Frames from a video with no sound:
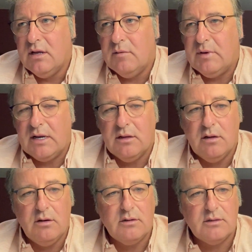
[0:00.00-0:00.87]
a big
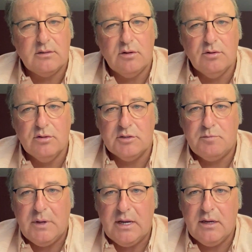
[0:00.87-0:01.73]
long nose
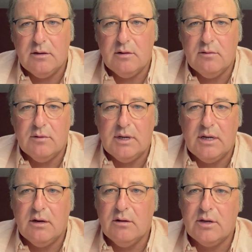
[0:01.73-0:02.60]
Pete
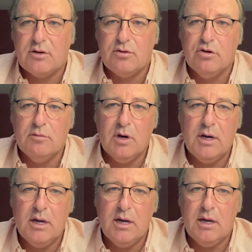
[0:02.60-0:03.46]
with all the chrome
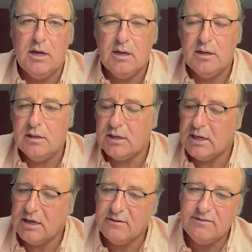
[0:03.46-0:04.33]
on it, and you're
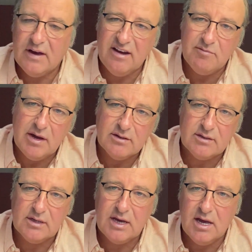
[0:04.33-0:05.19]
going to get 5 miles
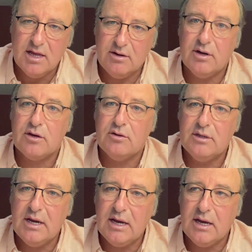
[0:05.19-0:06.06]
to the gallon on a
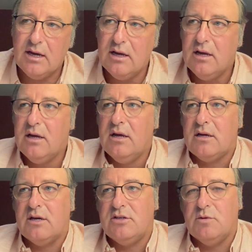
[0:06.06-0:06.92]
good day
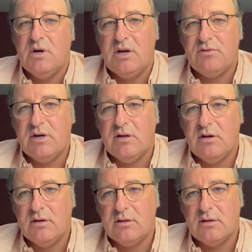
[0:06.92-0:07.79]
because you want to run
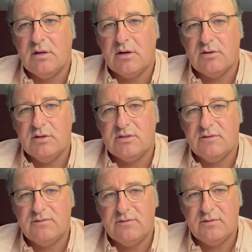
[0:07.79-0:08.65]
along across
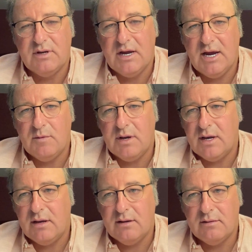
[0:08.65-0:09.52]
the
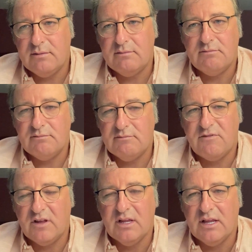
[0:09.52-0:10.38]
highway
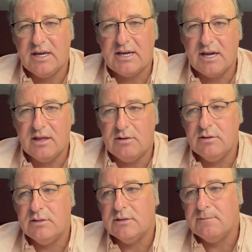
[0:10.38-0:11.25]
feeling like king of the
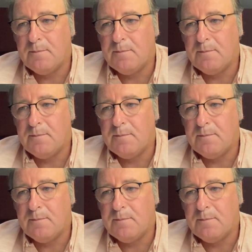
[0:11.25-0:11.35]
road.